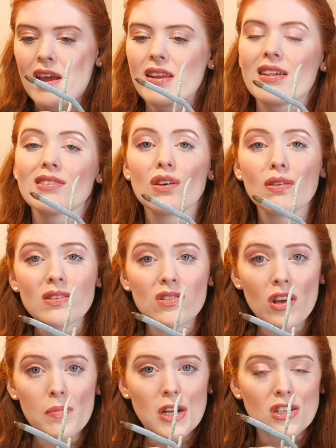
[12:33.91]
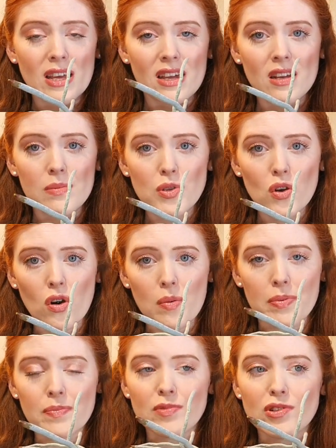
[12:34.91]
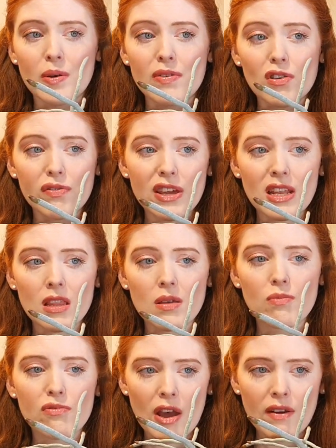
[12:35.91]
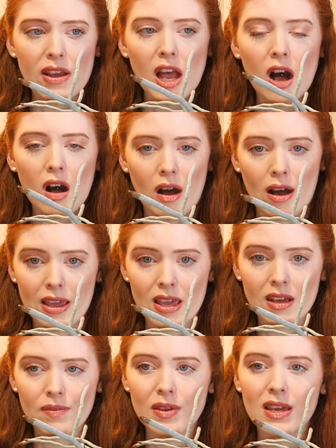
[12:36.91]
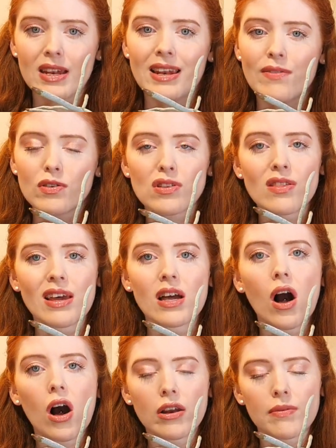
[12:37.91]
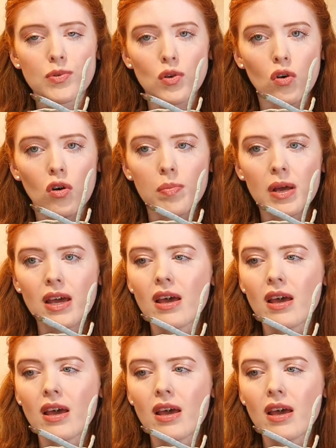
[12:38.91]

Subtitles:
And there's only so much they can absorb. So if you're feeding them very high levels that they can't absorb,